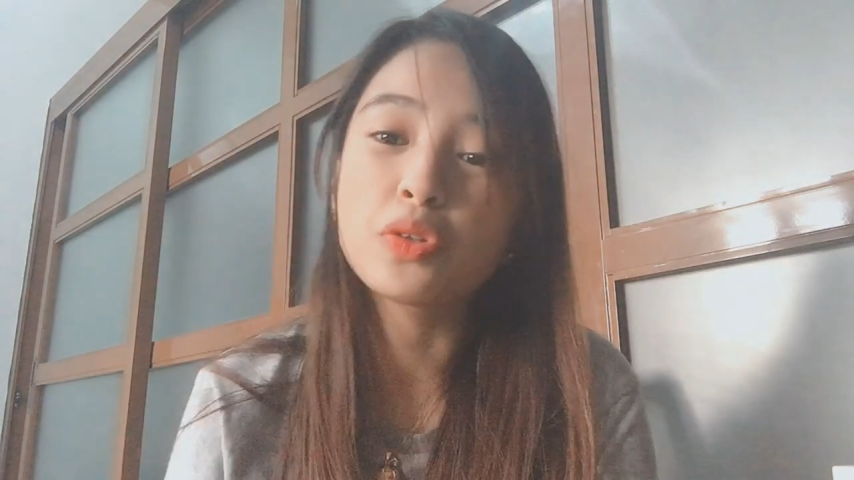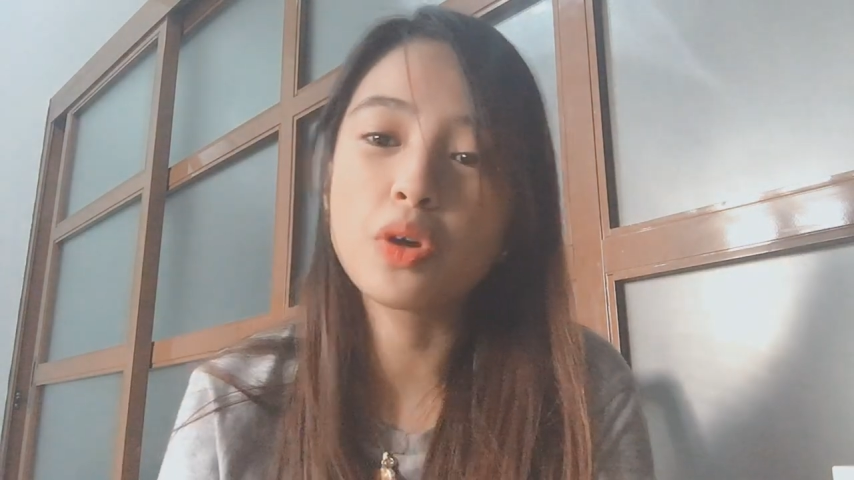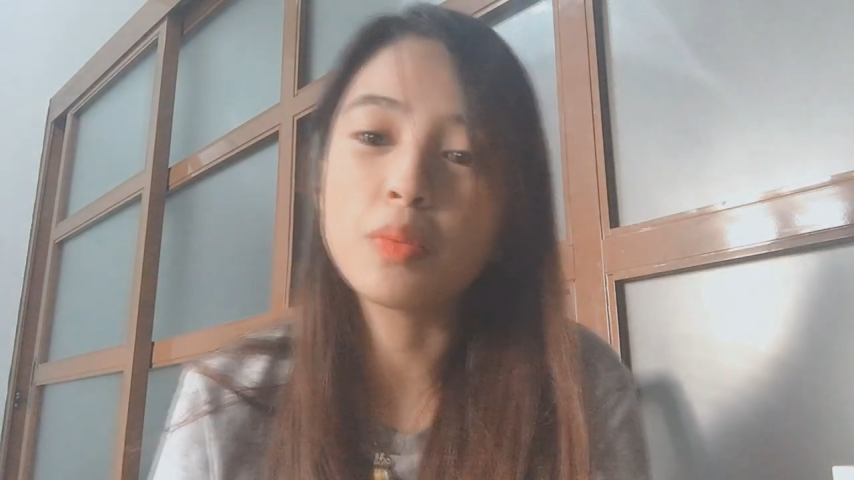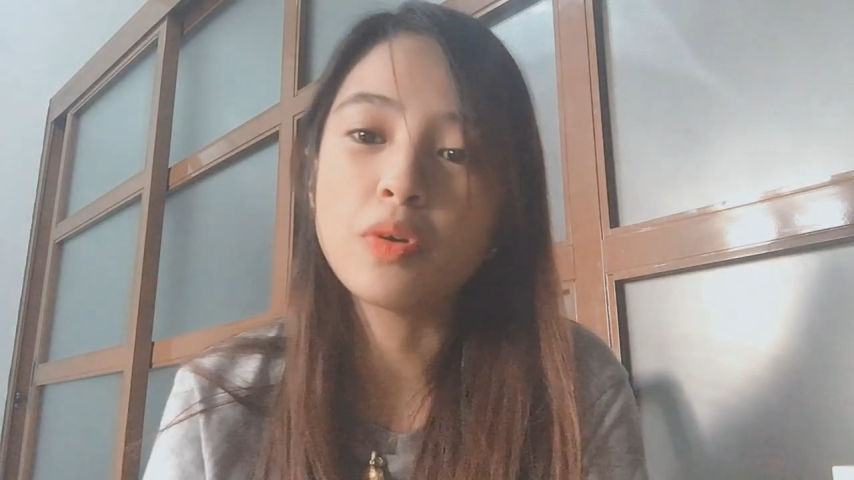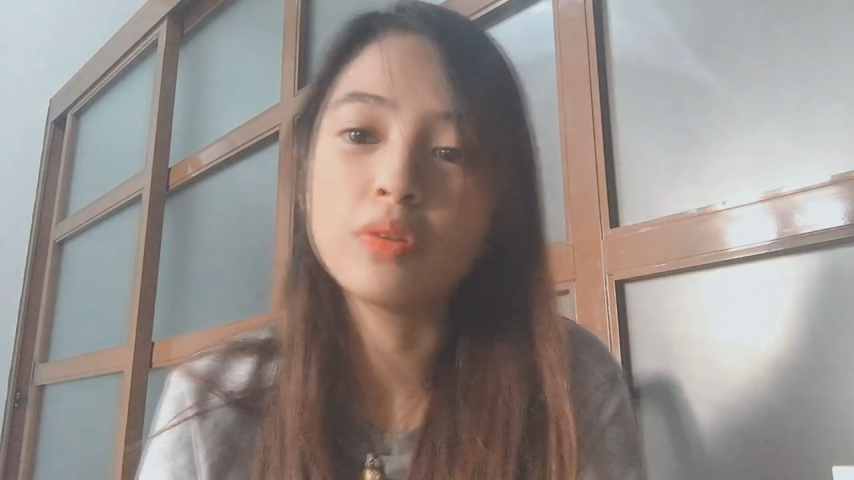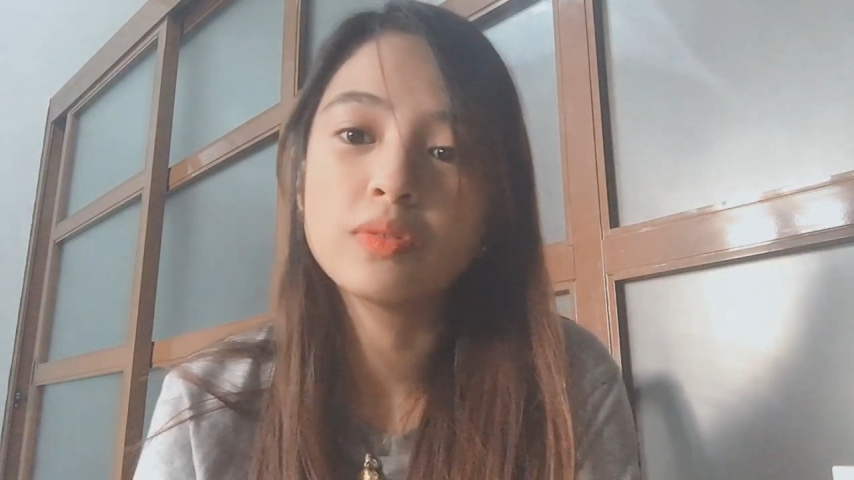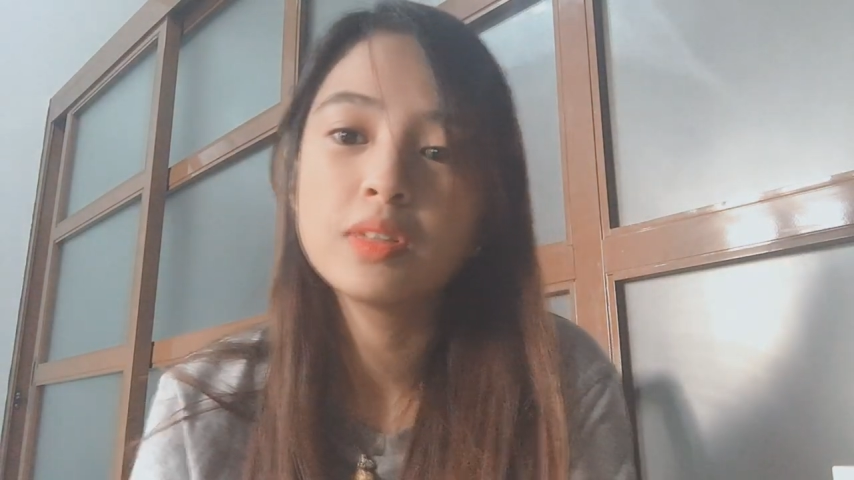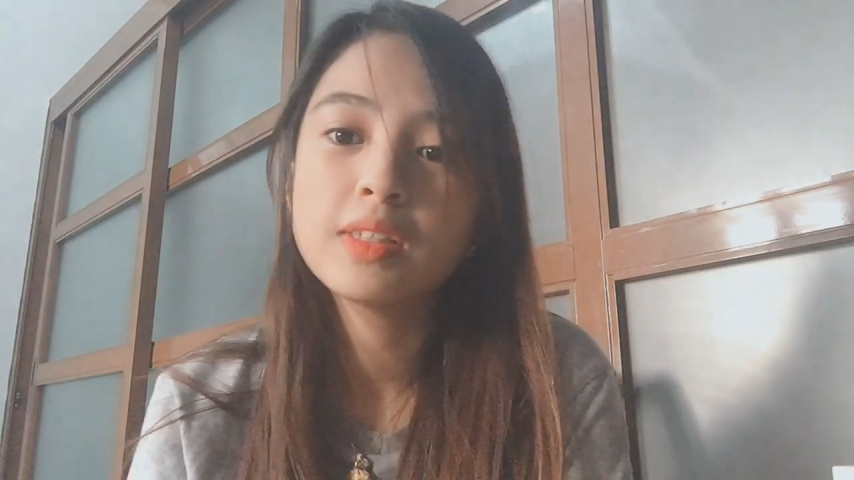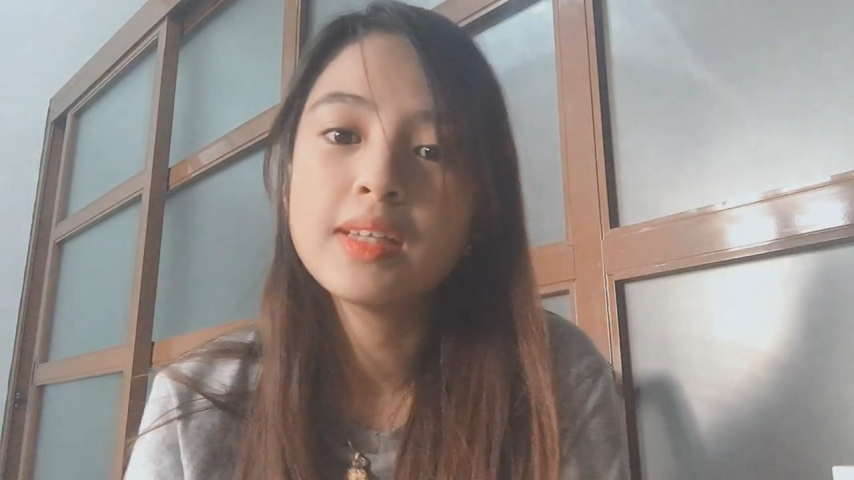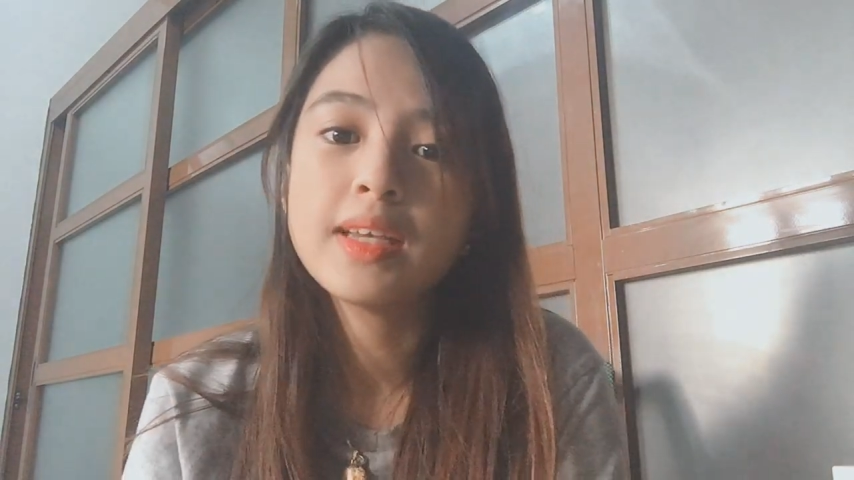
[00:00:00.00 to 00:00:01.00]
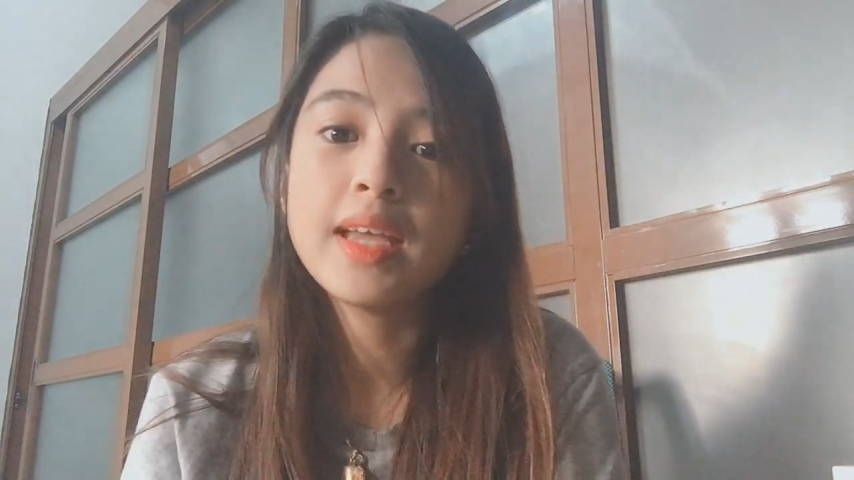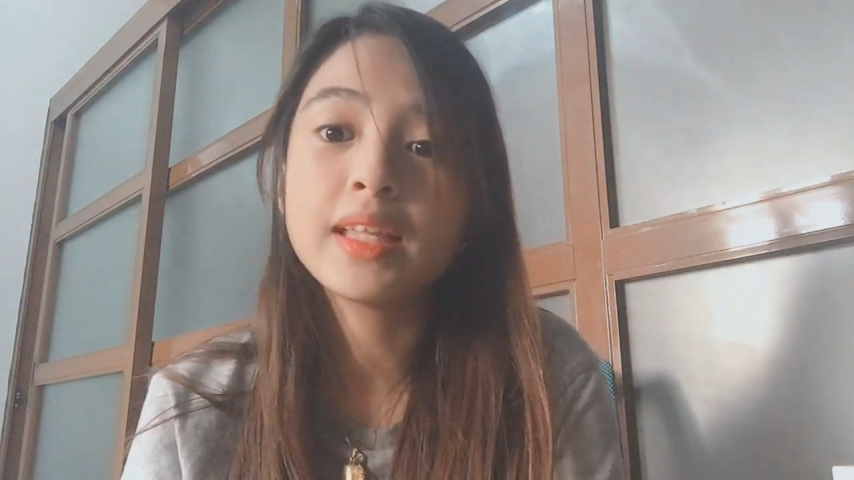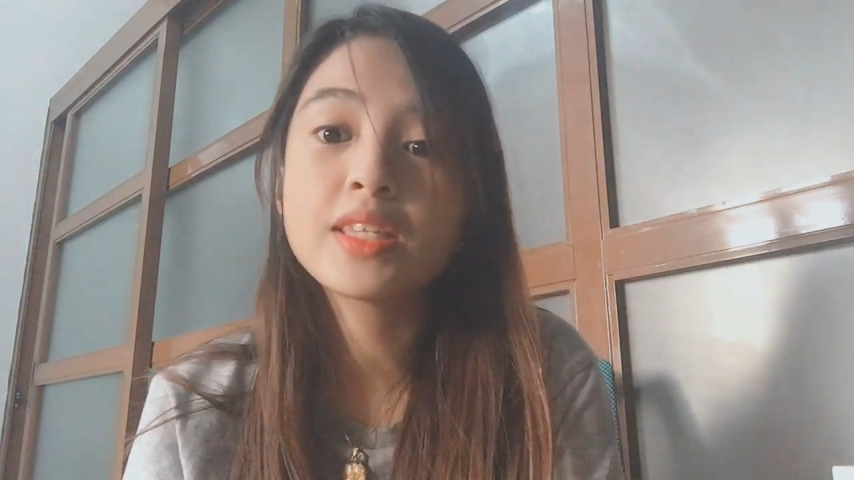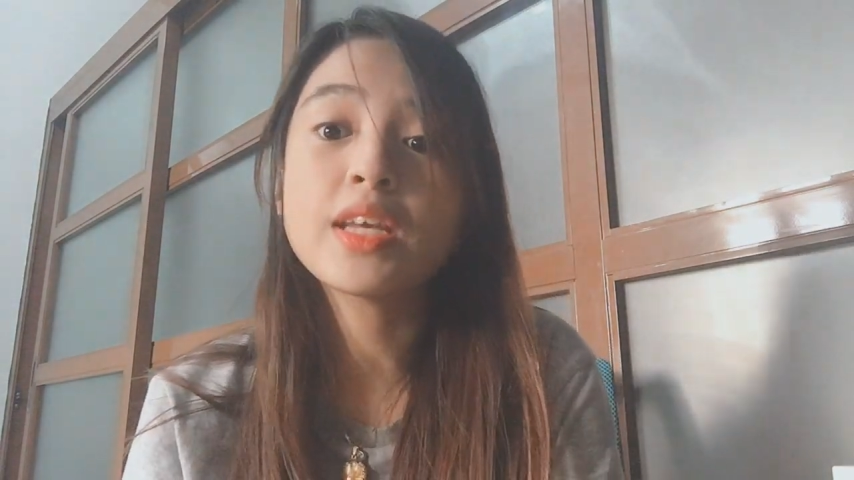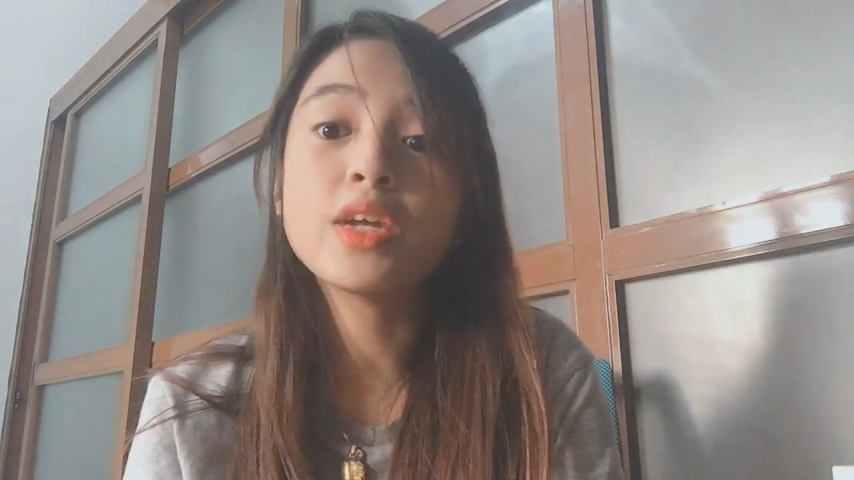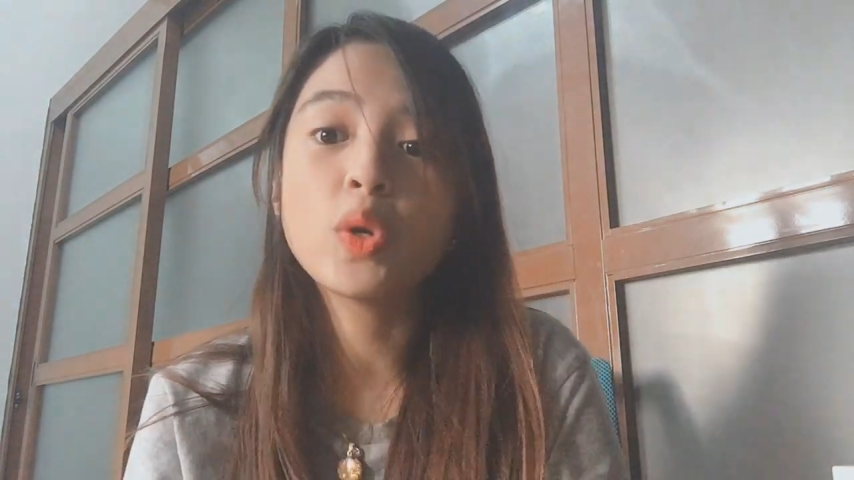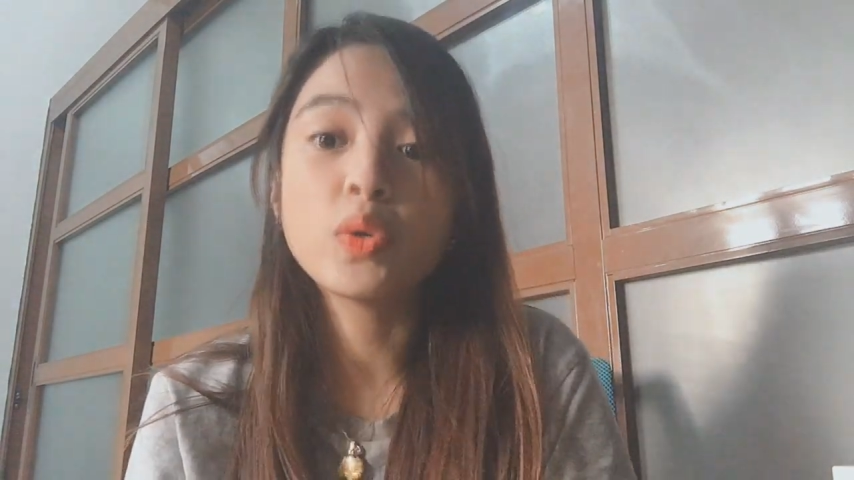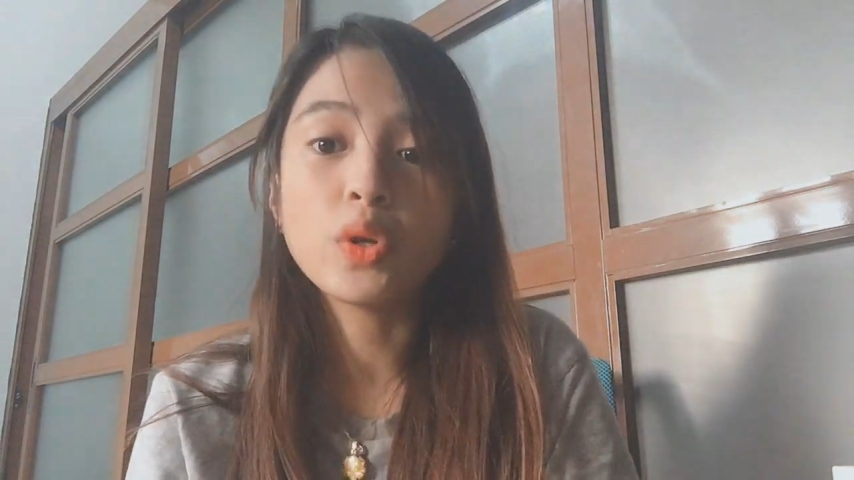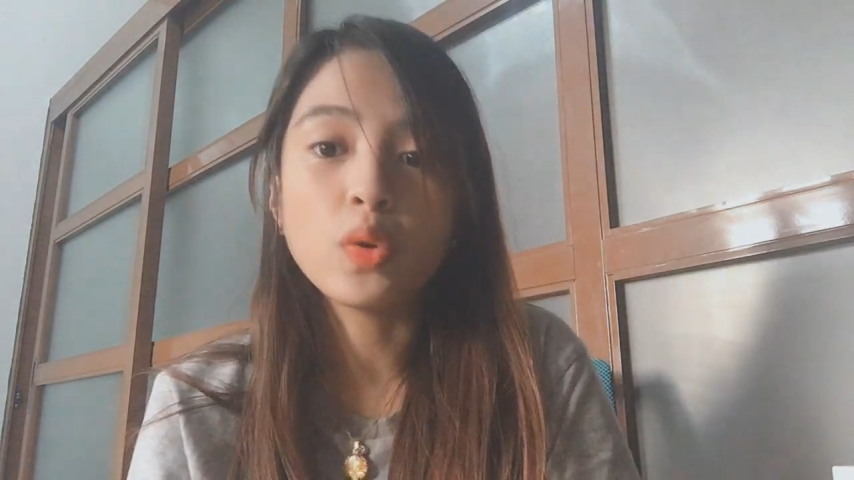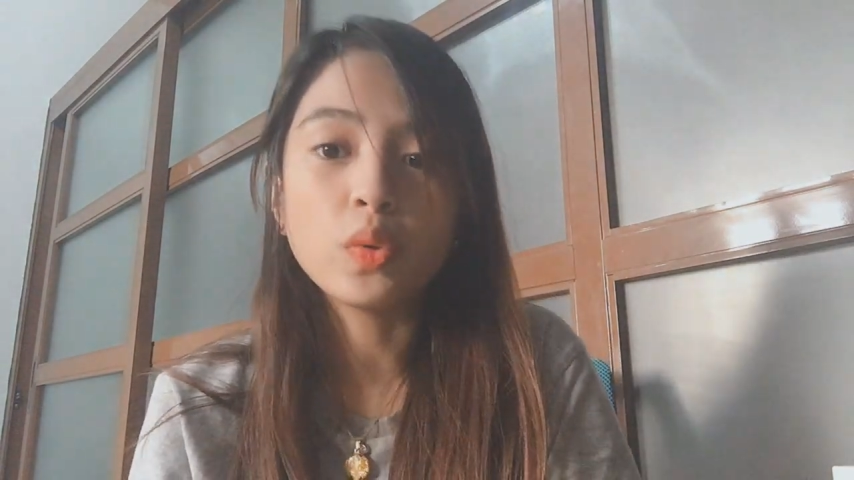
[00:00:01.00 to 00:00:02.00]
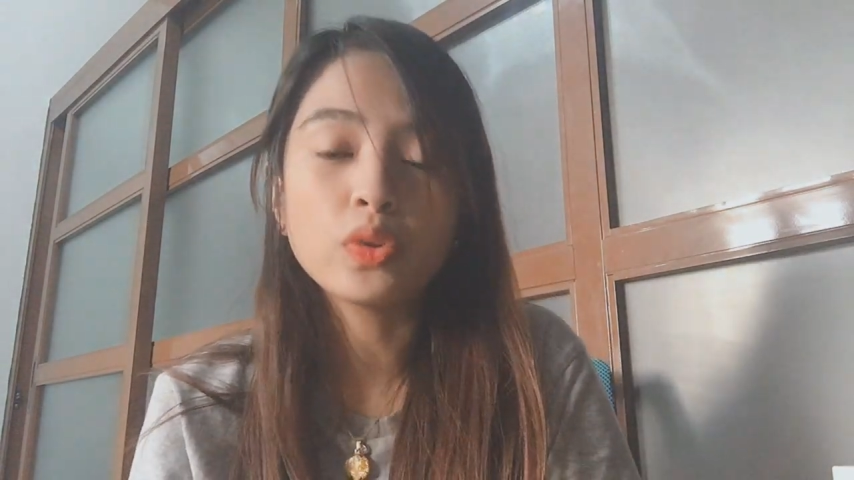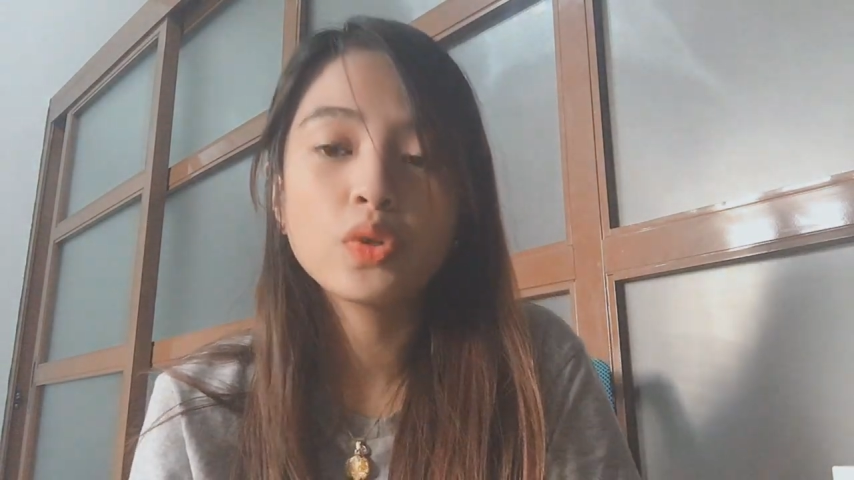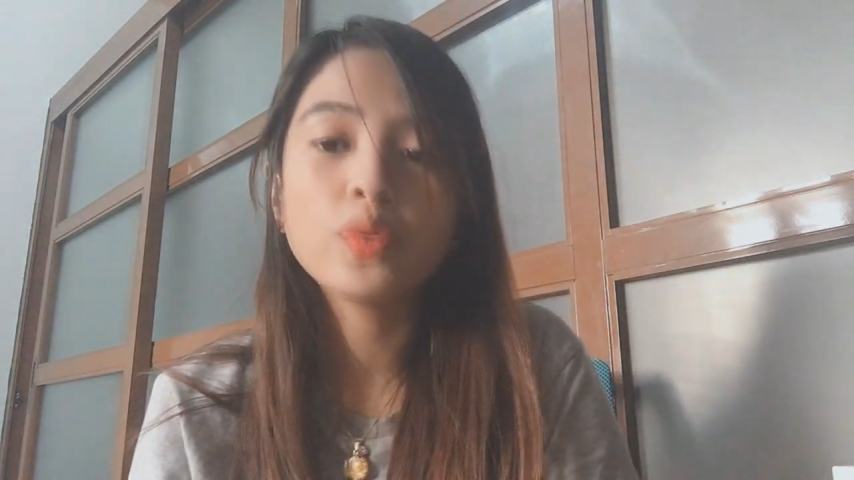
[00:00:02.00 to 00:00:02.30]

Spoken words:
dog mo, it's a no-no.